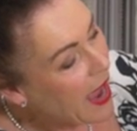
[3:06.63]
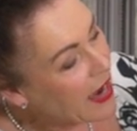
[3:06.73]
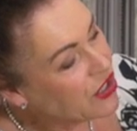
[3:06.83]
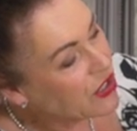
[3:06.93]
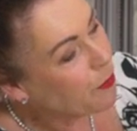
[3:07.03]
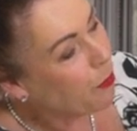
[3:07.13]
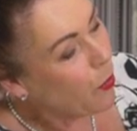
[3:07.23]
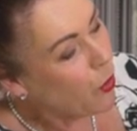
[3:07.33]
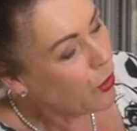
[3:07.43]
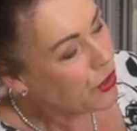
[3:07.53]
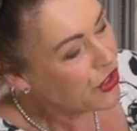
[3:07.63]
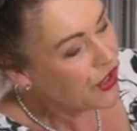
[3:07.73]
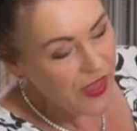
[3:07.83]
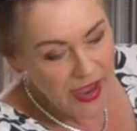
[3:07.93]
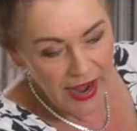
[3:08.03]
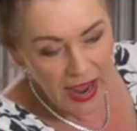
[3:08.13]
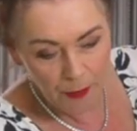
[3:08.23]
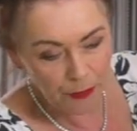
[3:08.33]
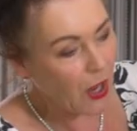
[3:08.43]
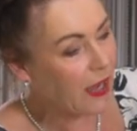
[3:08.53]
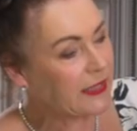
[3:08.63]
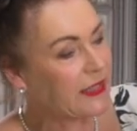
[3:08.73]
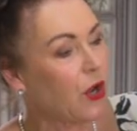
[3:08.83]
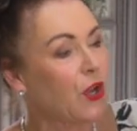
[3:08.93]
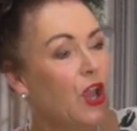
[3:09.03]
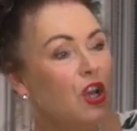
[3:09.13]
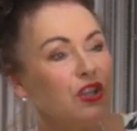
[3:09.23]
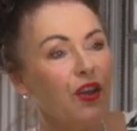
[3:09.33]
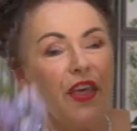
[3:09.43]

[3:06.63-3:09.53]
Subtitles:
and just push that up like so. So